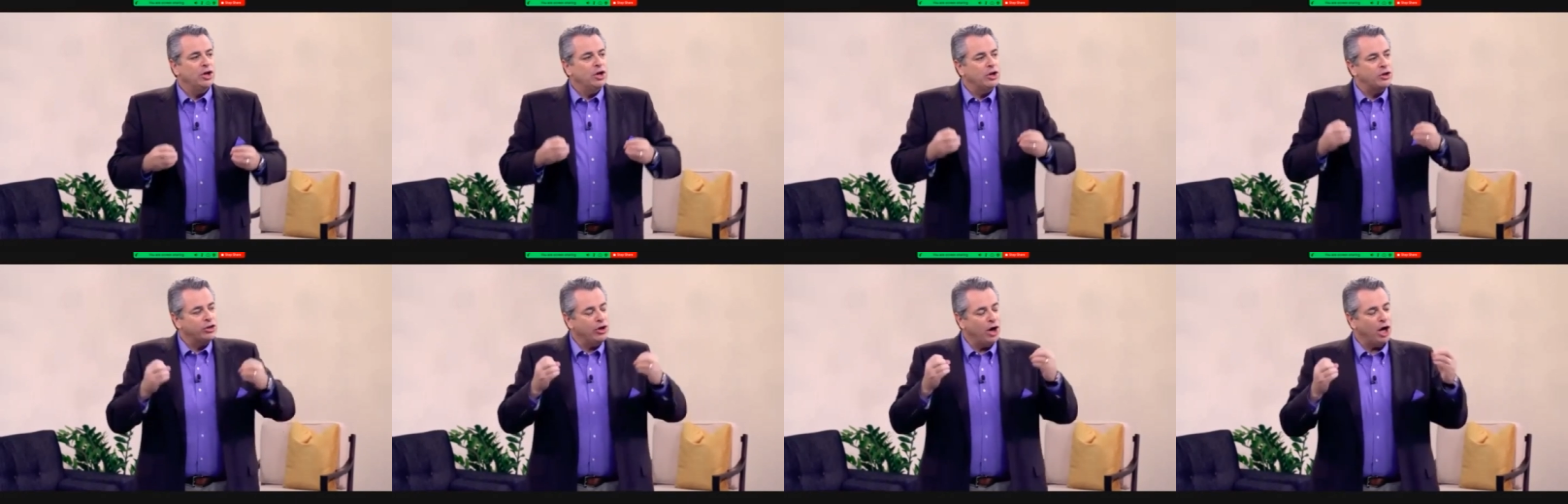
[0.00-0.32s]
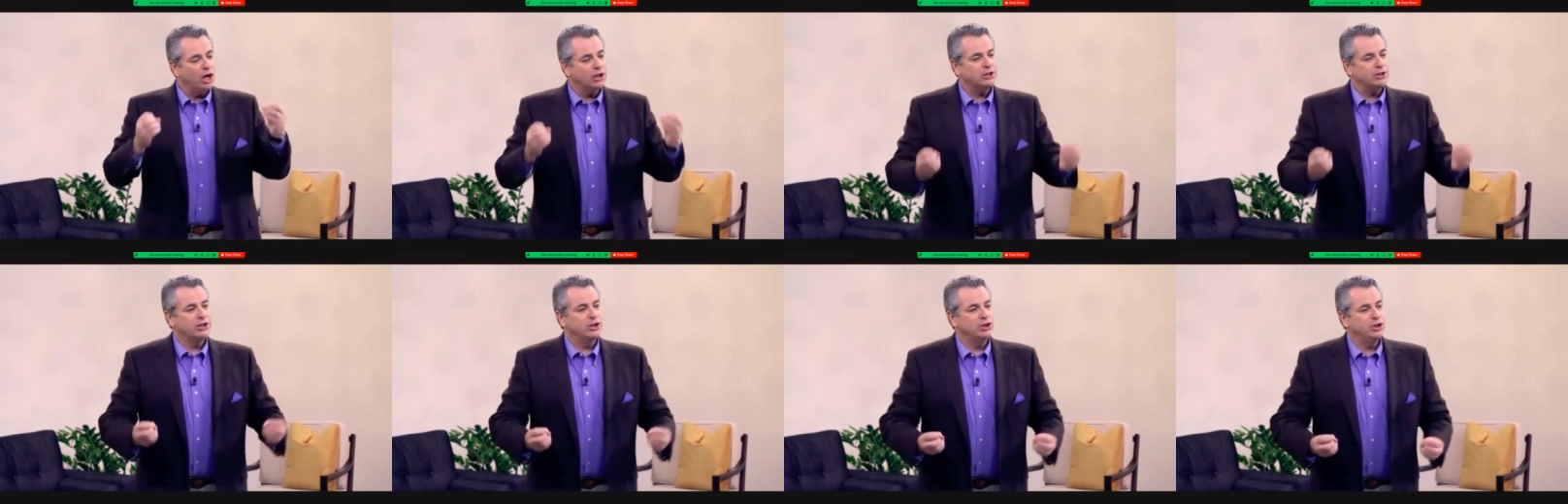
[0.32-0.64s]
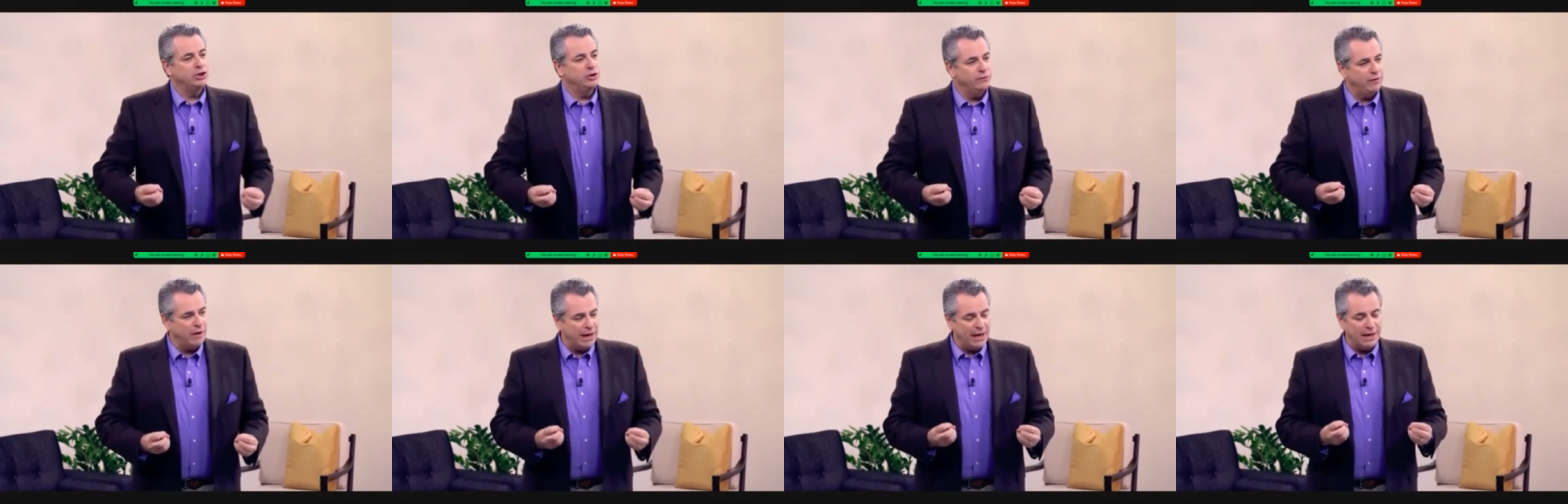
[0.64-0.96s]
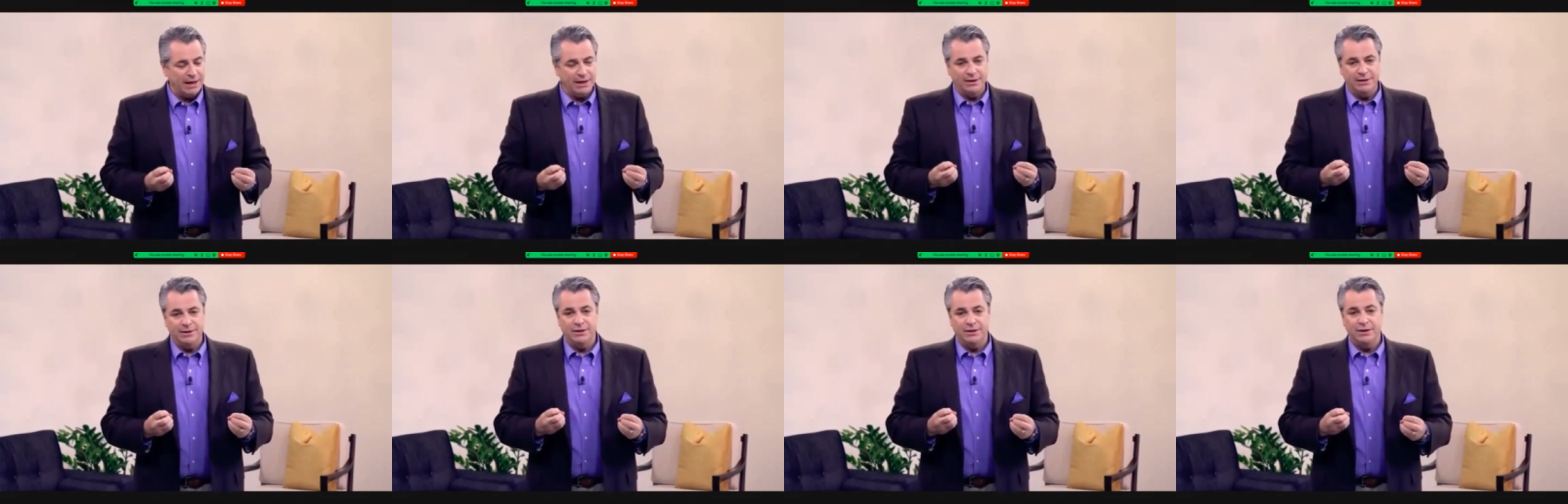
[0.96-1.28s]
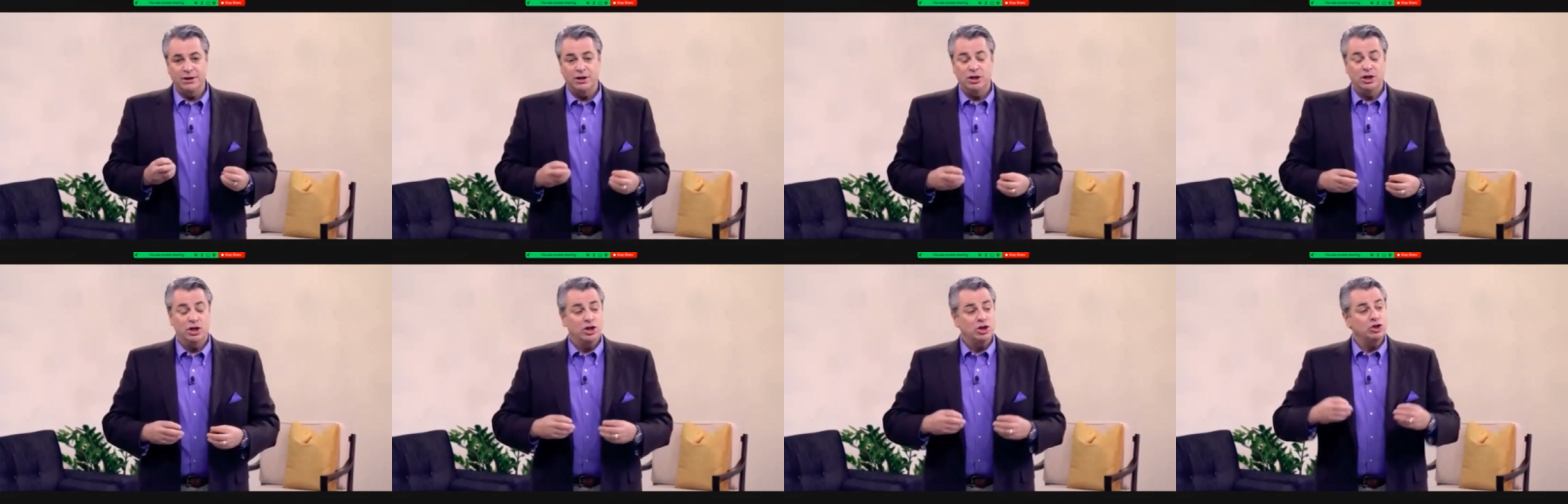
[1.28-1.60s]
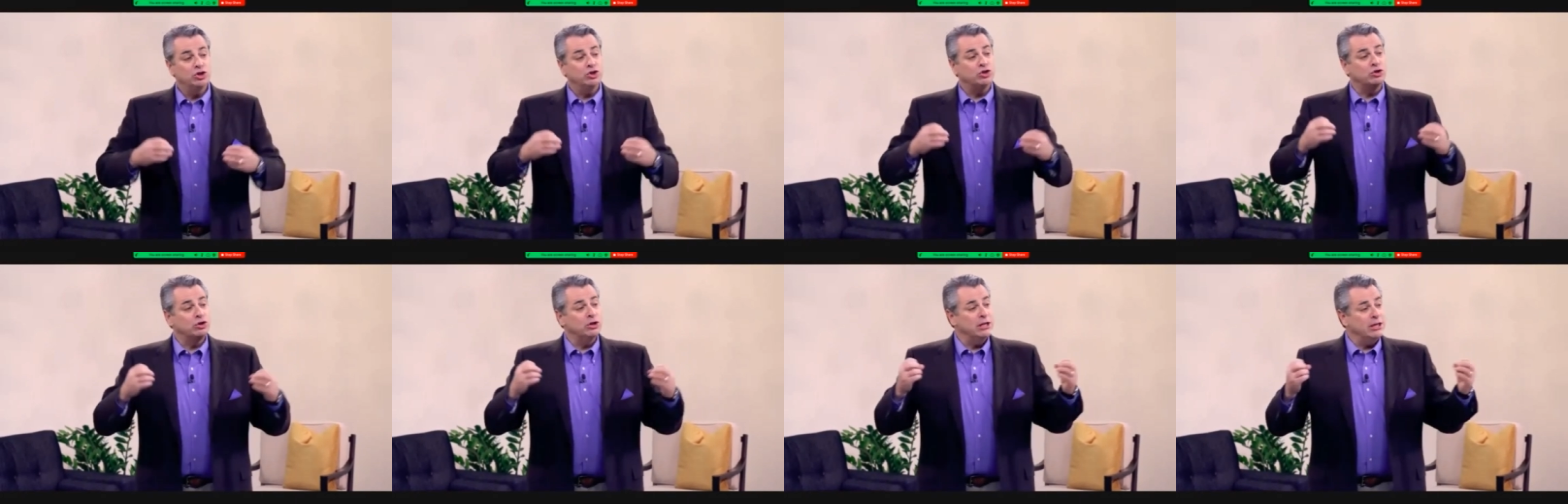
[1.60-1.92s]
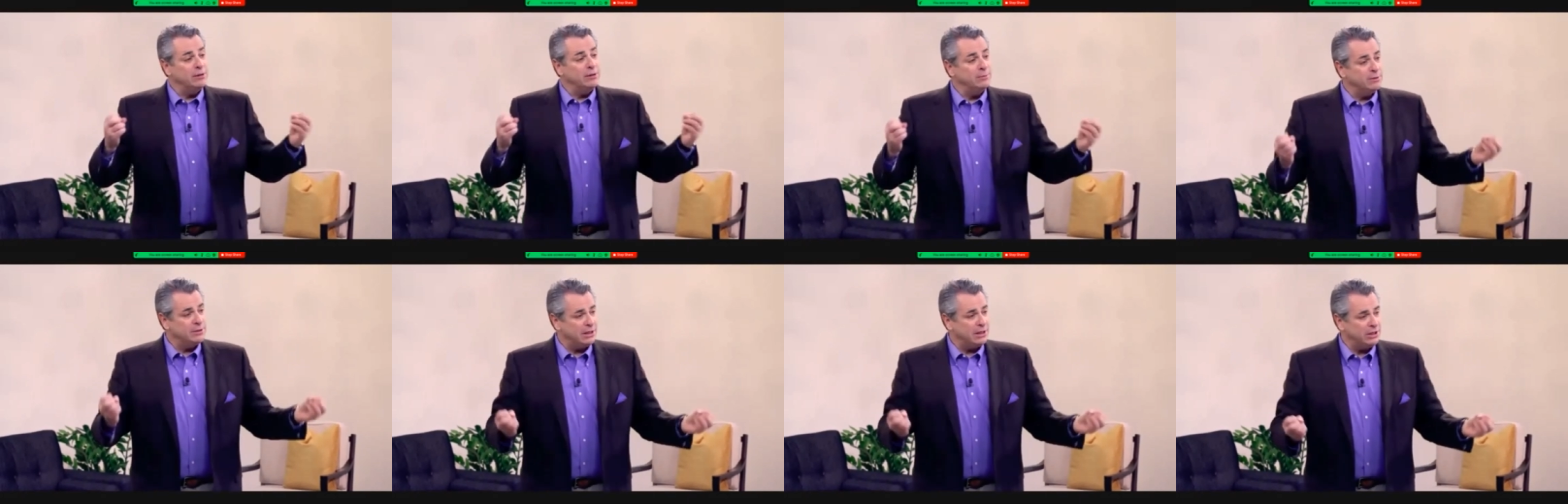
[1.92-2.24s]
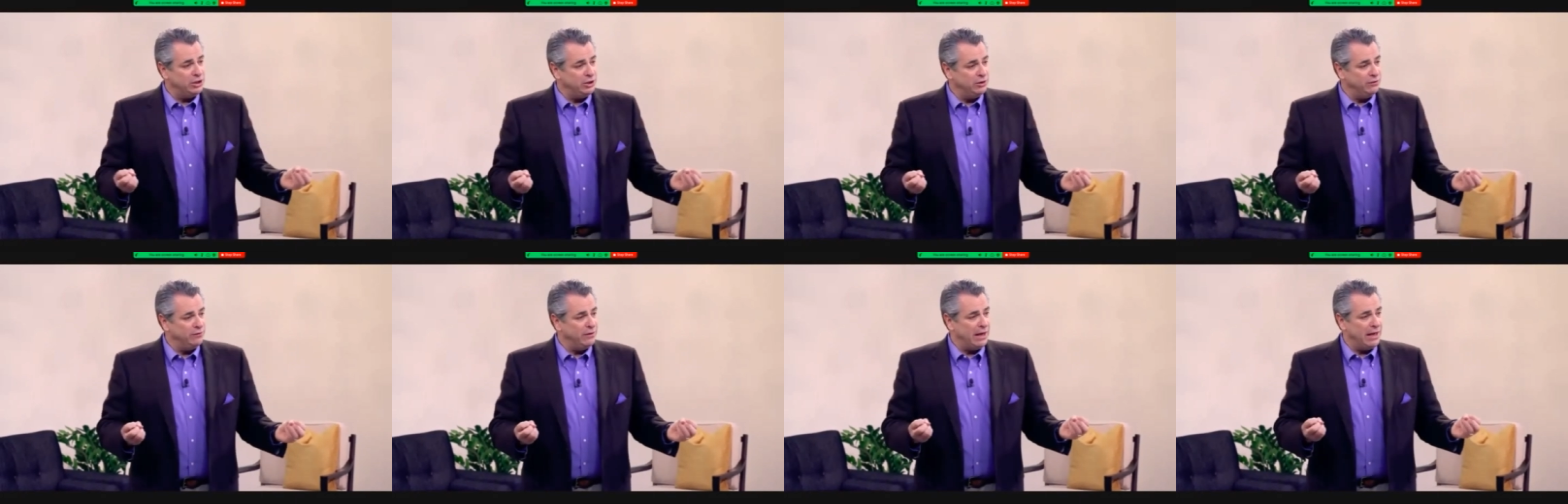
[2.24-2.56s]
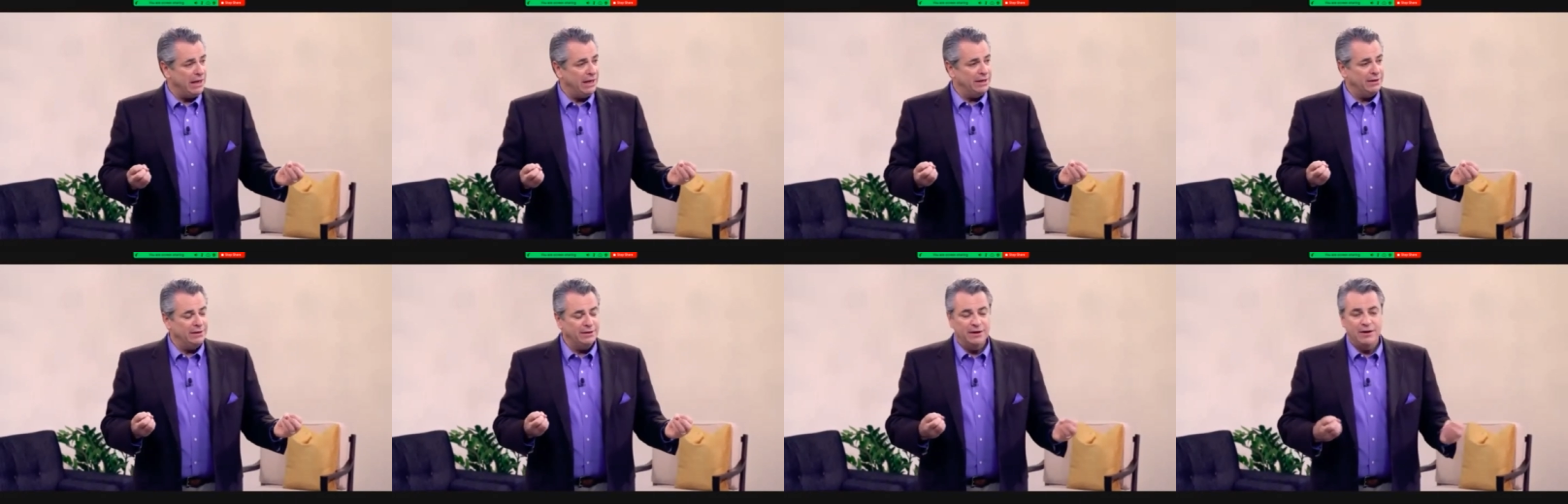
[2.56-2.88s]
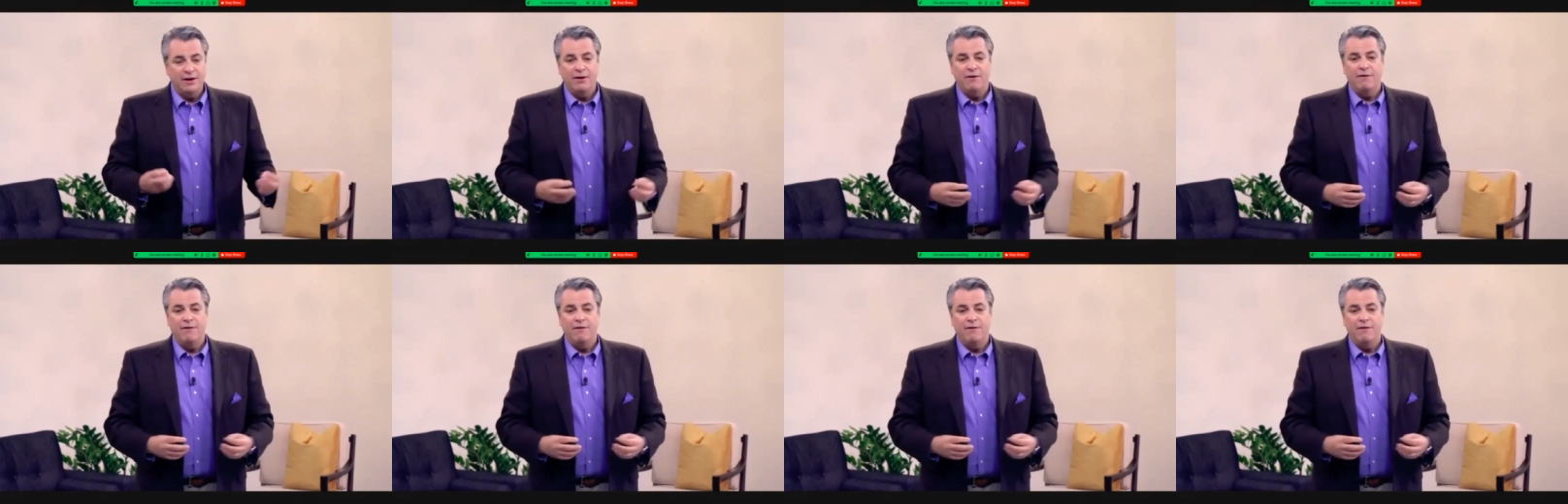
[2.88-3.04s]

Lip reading: thoughts that you've had, dreams that you've had,